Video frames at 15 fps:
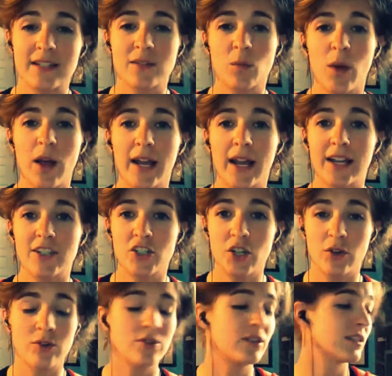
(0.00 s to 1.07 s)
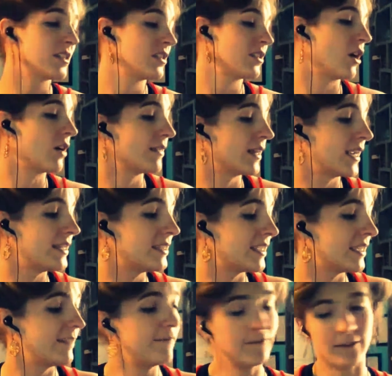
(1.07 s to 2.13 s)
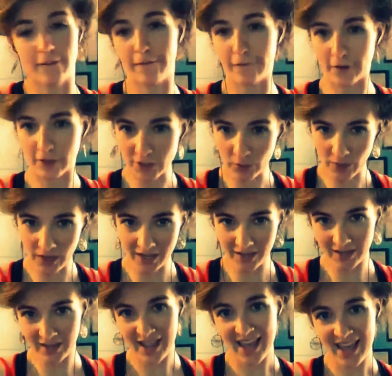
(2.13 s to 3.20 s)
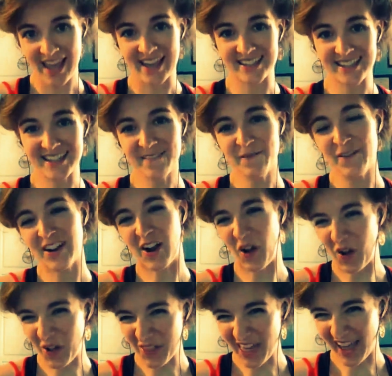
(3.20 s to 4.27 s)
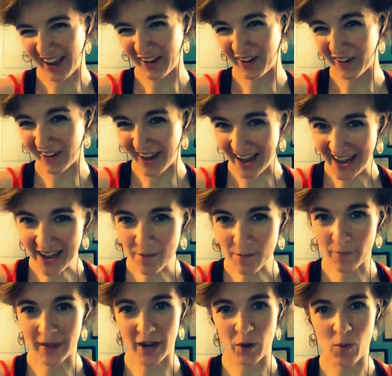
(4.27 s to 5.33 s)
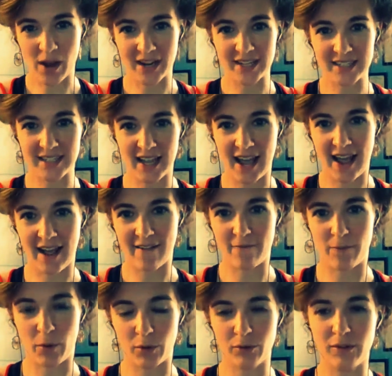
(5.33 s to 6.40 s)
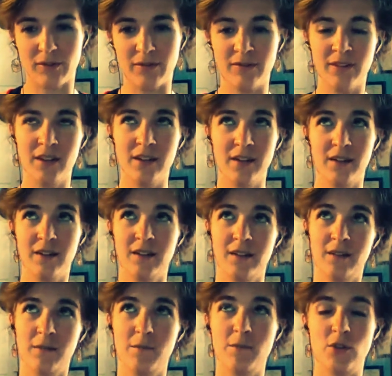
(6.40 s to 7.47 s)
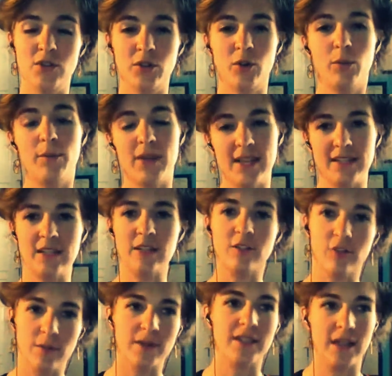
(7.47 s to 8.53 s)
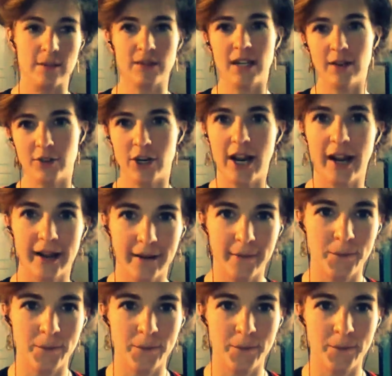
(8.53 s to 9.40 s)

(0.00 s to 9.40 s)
That's why I chose the song that I did for the first one. It didn't fit all that great, but I wanted to have both musical pieces from the same soundtrack.